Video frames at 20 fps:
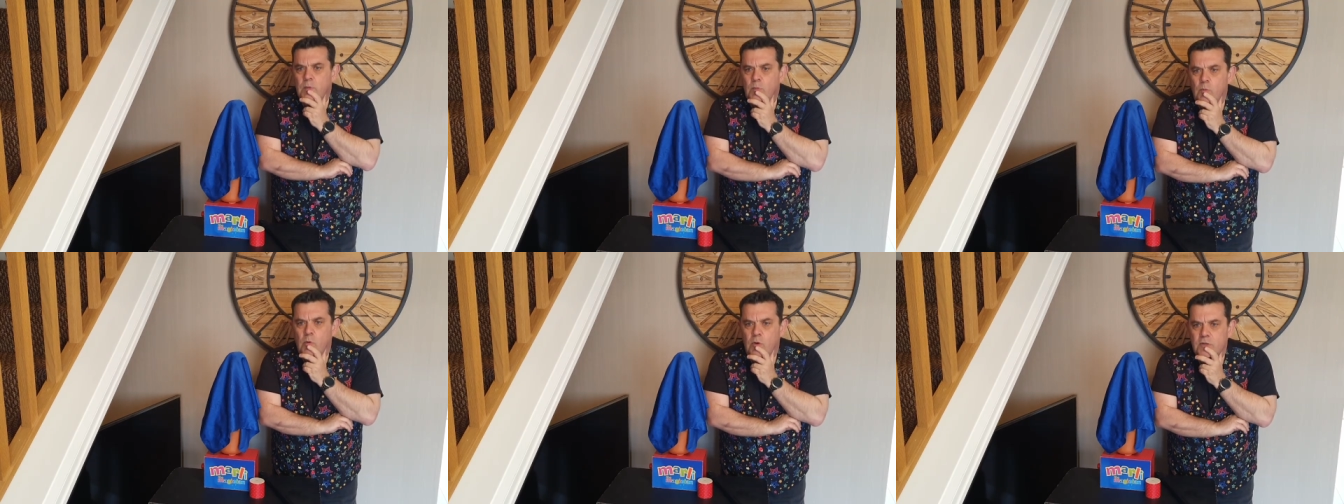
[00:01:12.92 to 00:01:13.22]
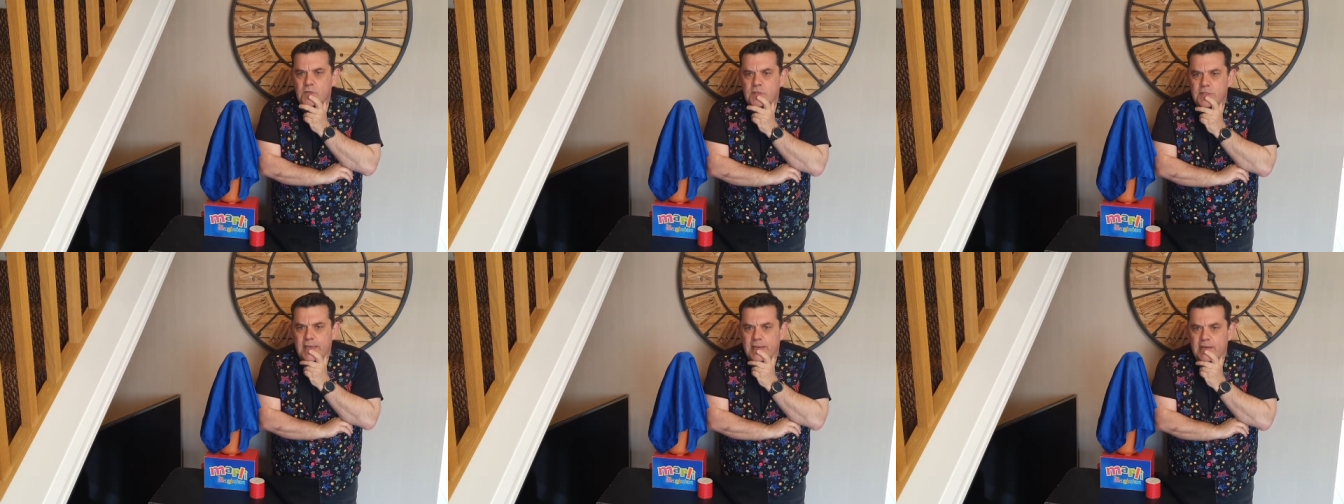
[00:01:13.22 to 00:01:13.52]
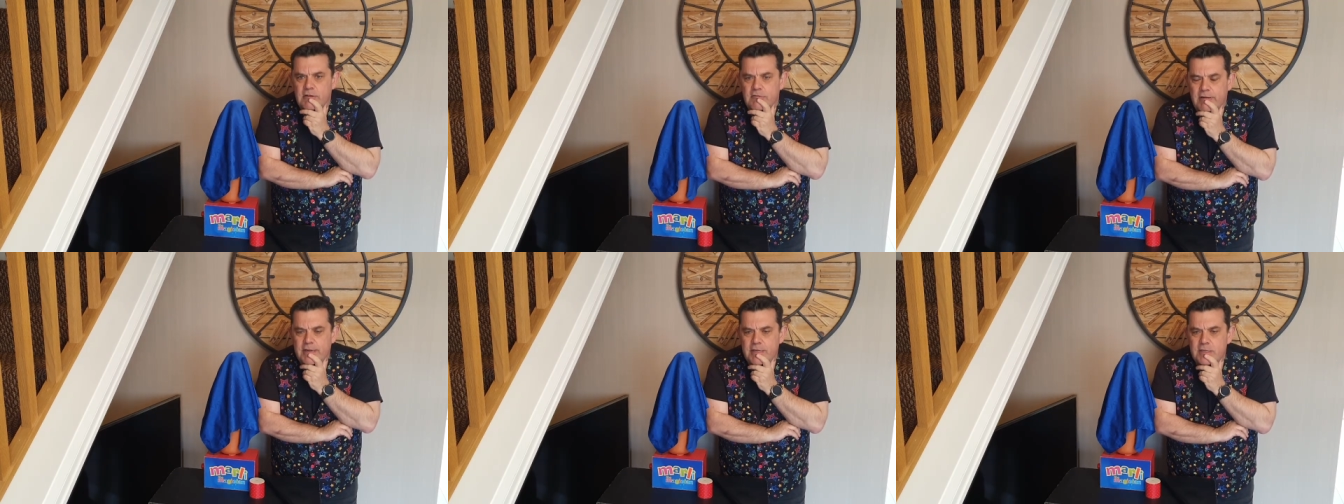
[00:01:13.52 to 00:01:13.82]
What's that,
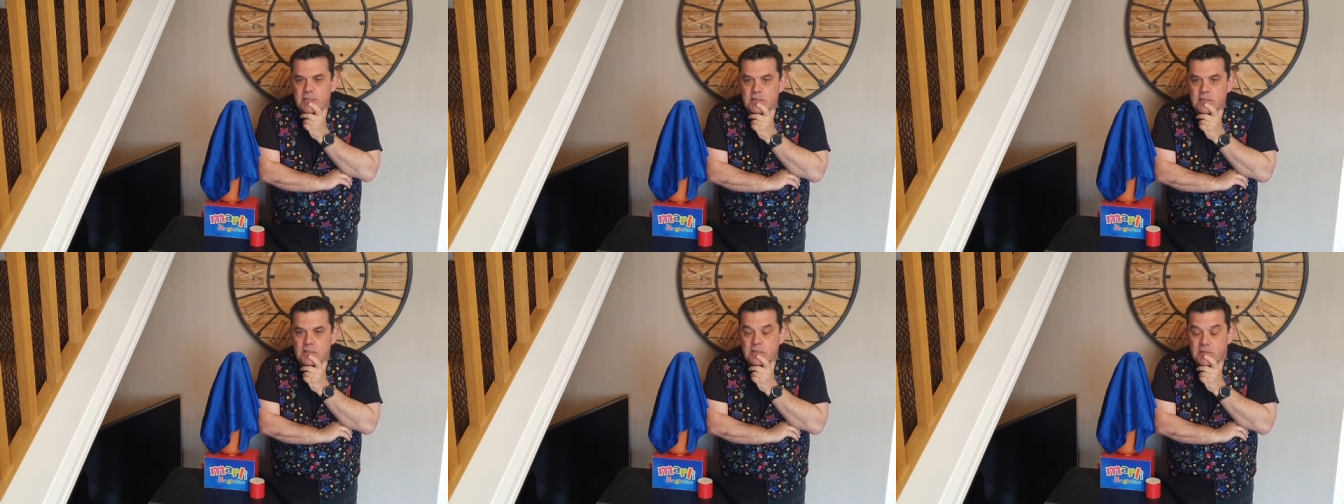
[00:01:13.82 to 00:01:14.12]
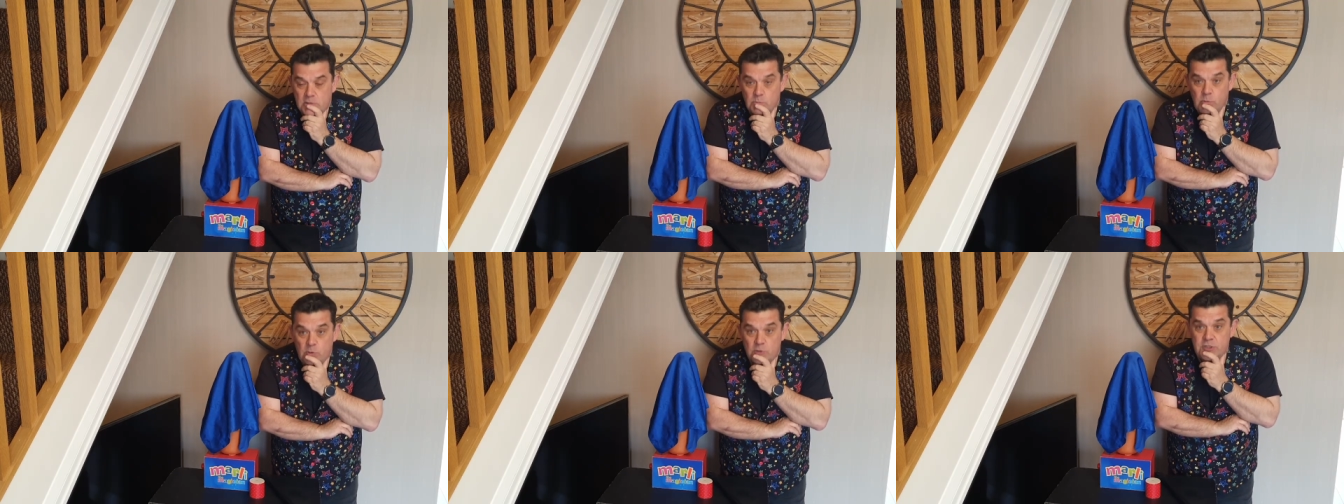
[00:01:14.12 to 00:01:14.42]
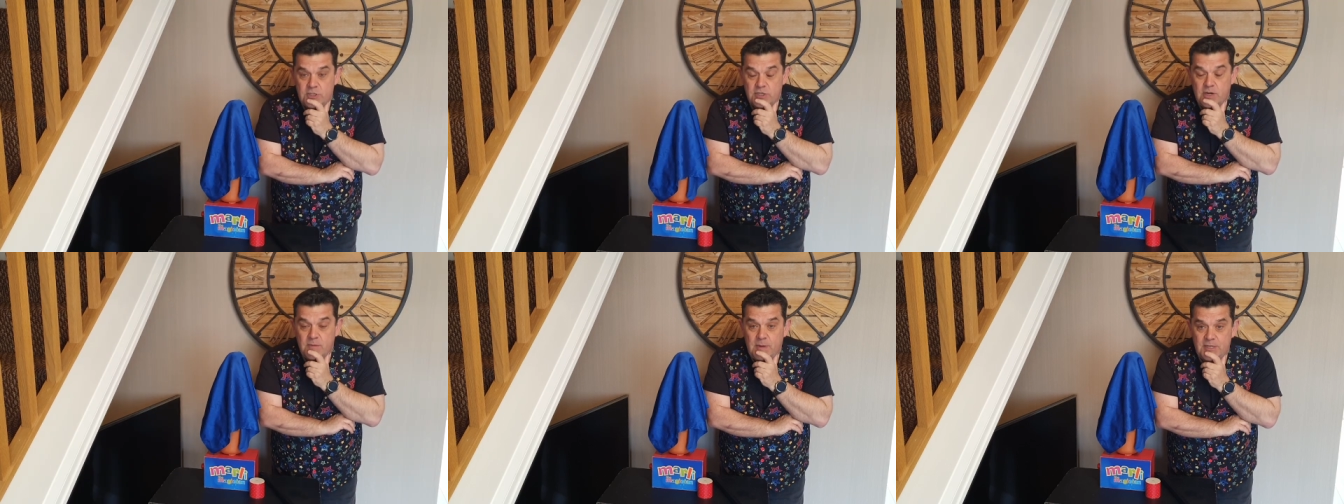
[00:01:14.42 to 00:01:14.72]
Grace? You want
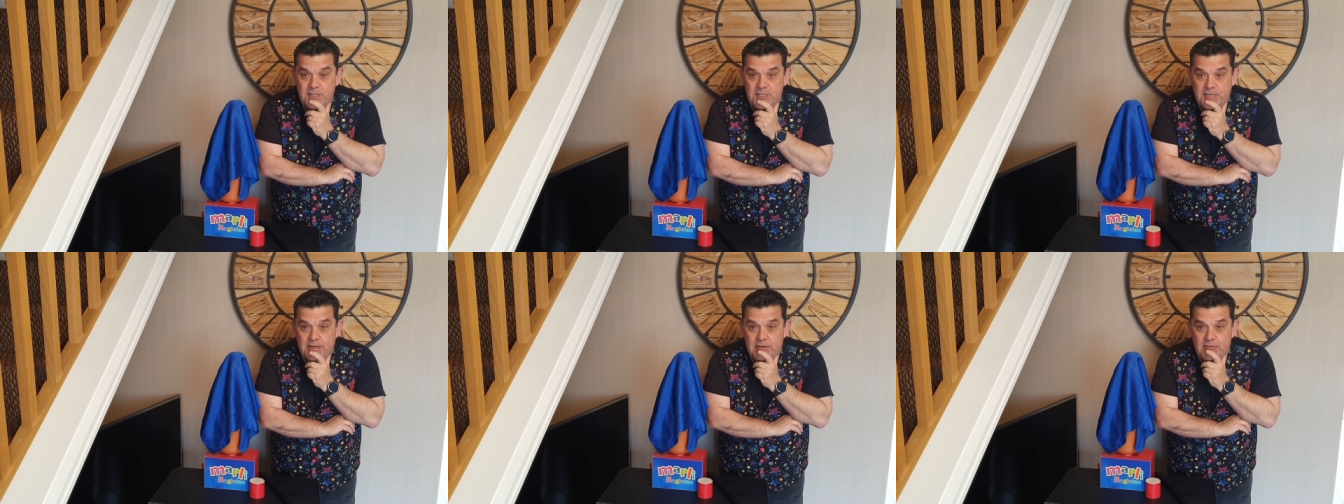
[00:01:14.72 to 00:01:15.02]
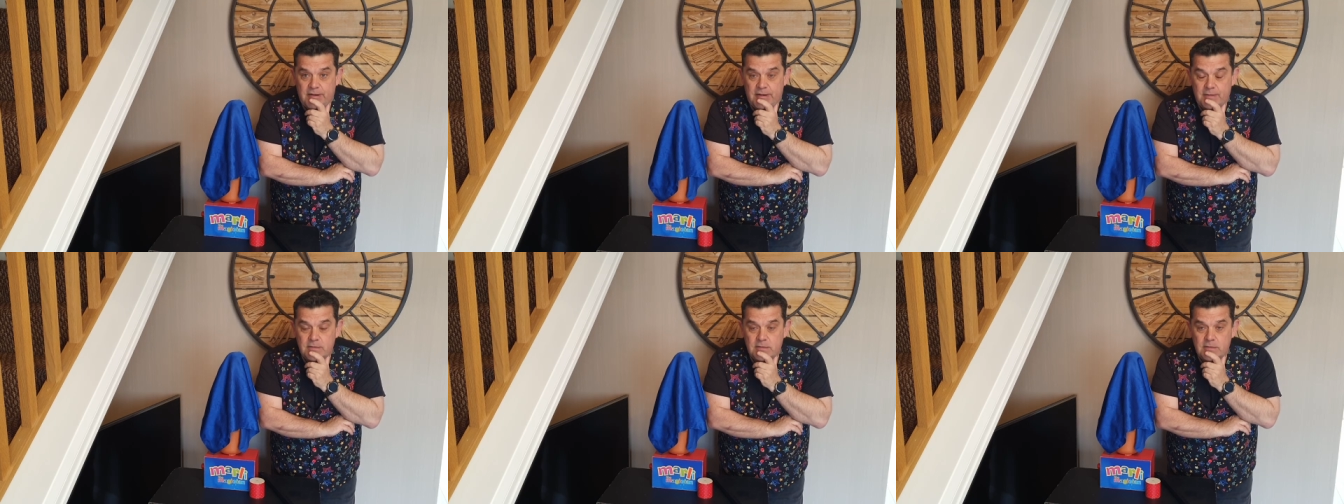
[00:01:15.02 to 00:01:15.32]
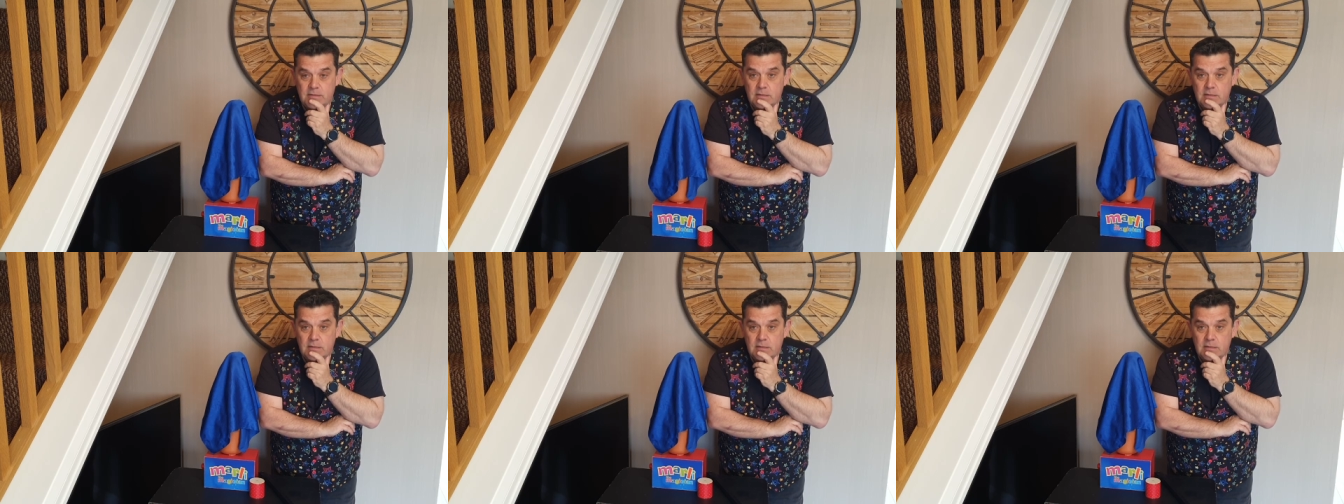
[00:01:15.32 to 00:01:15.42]
to know my secret?